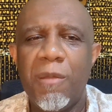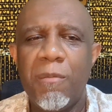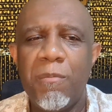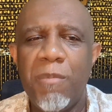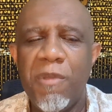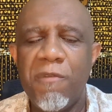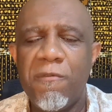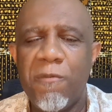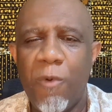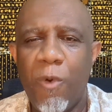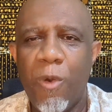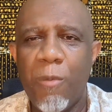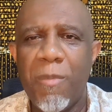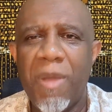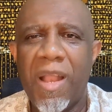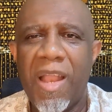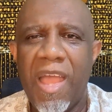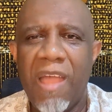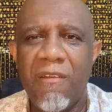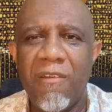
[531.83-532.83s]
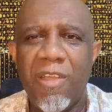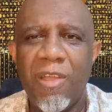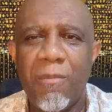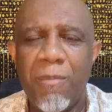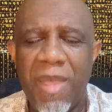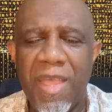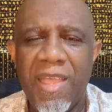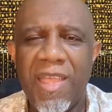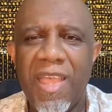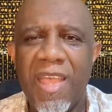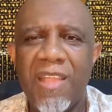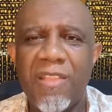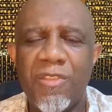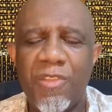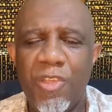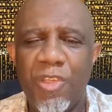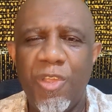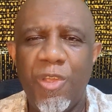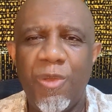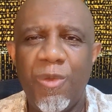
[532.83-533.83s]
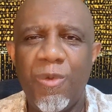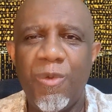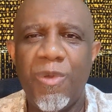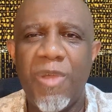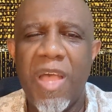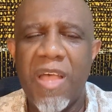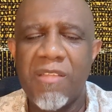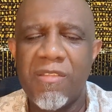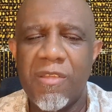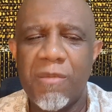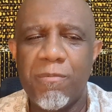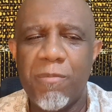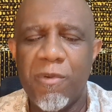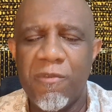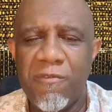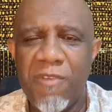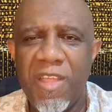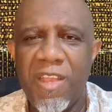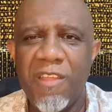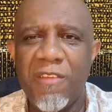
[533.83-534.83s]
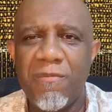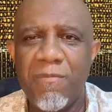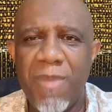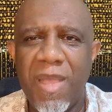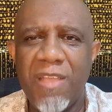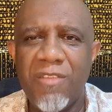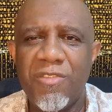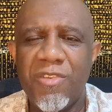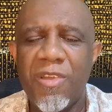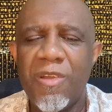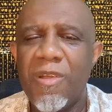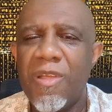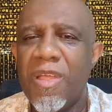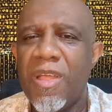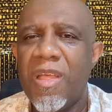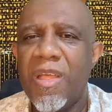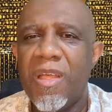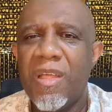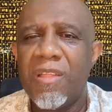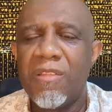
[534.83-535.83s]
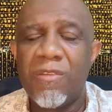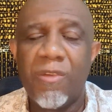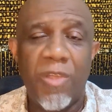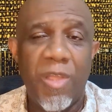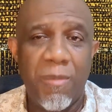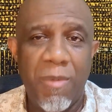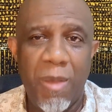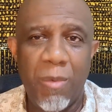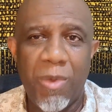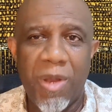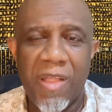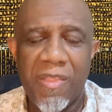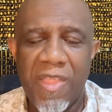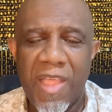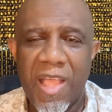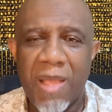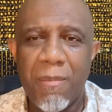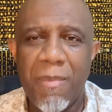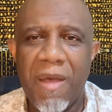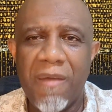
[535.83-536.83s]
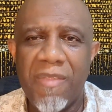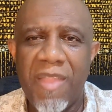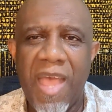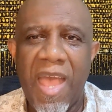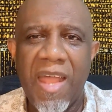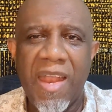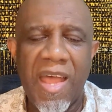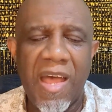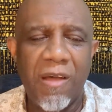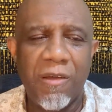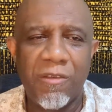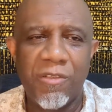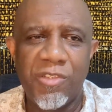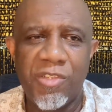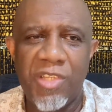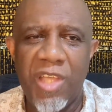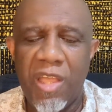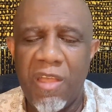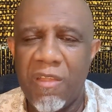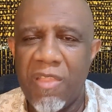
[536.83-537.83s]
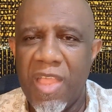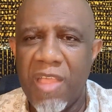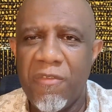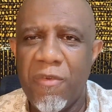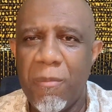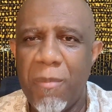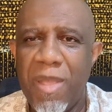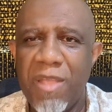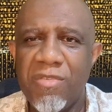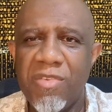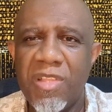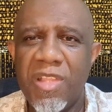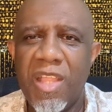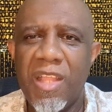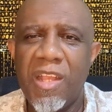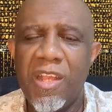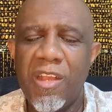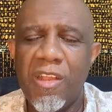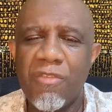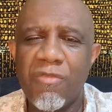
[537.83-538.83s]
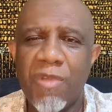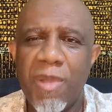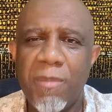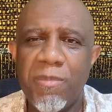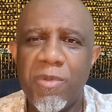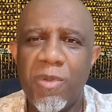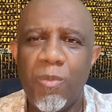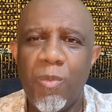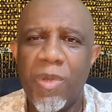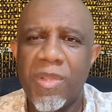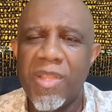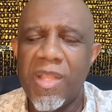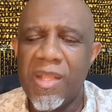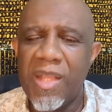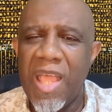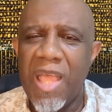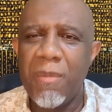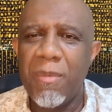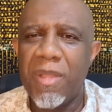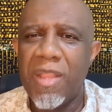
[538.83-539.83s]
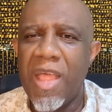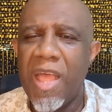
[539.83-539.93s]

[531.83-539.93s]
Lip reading: before malaria may get to you as a preventive measure. So you may want to think about that. I'll share the information in the description what the name of